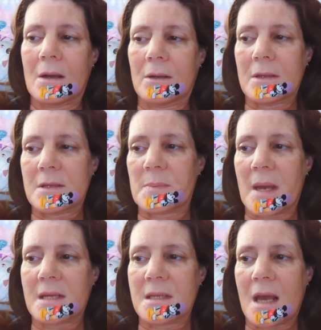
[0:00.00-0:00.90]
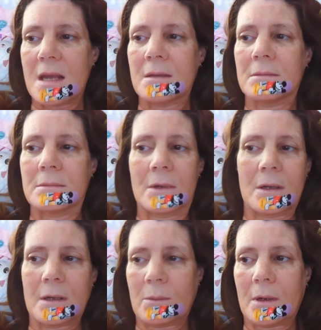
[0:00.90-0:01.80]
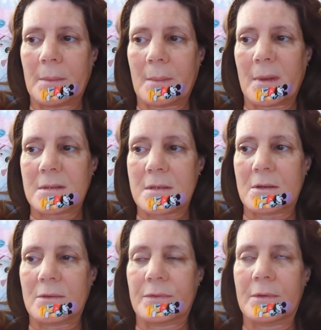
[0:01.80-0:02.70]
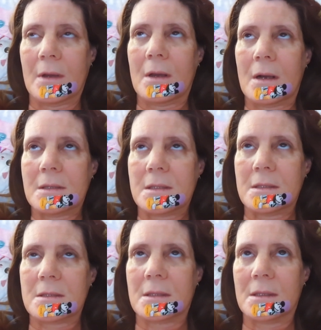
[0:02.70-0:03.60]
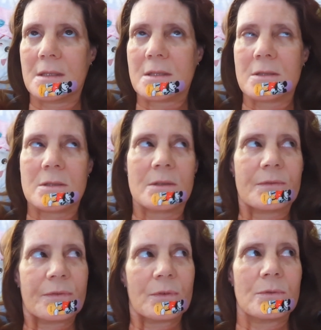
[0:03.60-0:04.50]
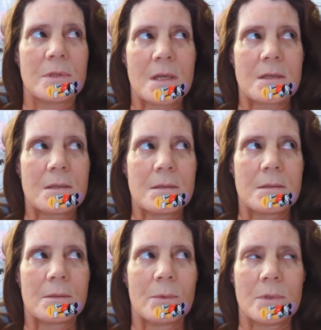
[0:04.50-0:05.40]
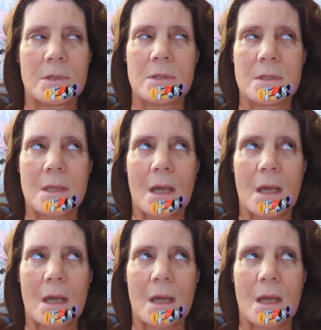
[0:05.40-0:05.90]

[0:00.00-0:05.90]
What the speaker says: On this bad day, I only worried about myself. I didn't listen to the full sentence. What did you say?